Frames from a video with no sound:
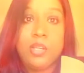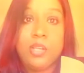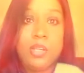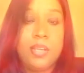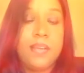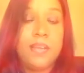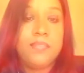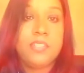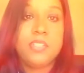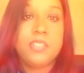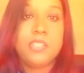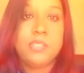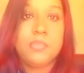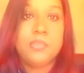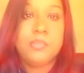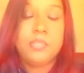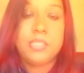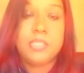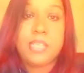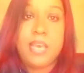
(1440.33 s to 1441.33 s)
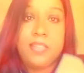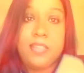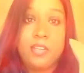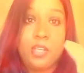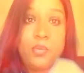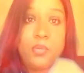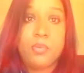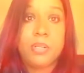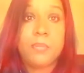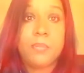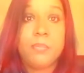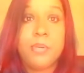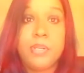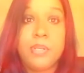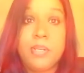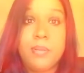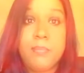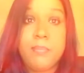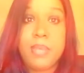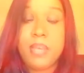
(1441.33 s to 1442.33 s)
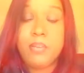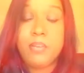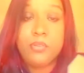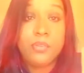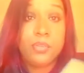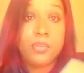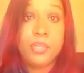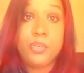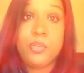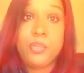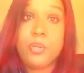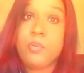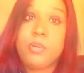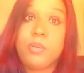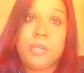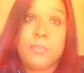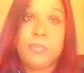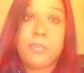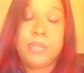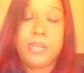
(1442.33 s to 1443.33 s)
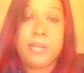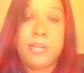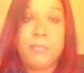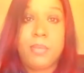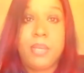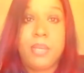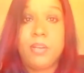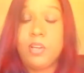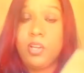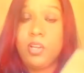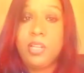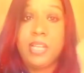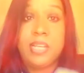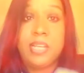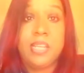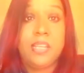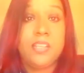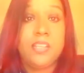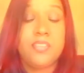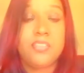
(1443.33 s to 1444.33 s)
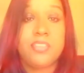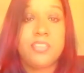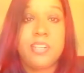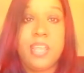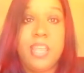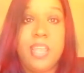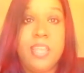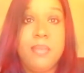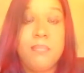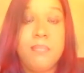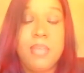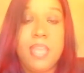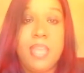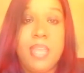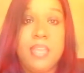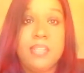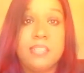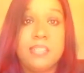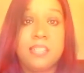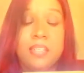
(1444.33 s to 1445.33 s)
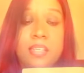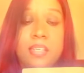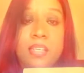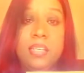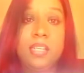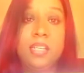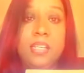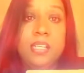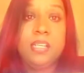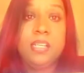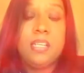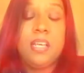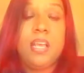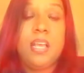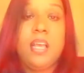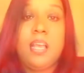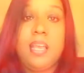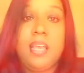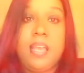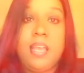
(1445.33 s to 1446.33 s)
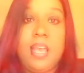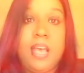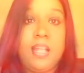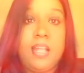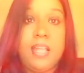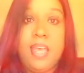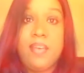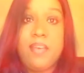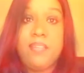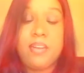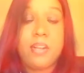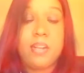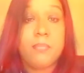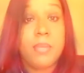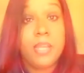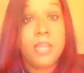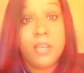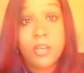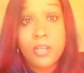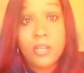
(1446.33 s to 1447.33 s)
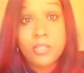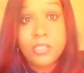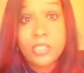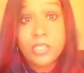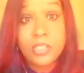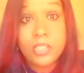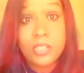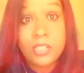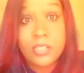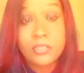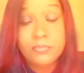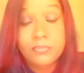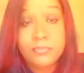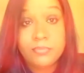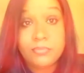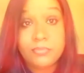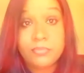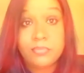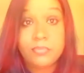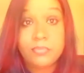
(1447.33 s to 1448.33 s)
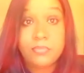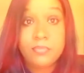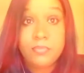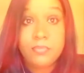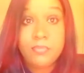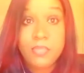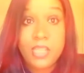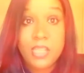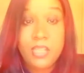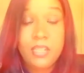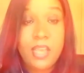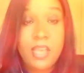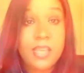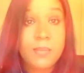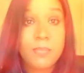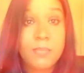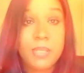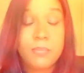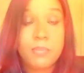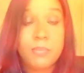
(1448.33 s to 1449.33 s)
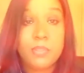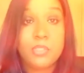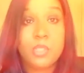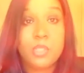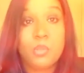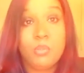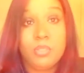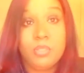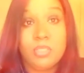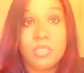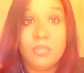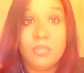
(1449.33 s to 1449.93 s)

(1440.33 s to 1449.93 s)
have to do is either you want to put an amount or you don't want to put an amount. All I need is your name, and I'll have it on my altar. A lot of people don't,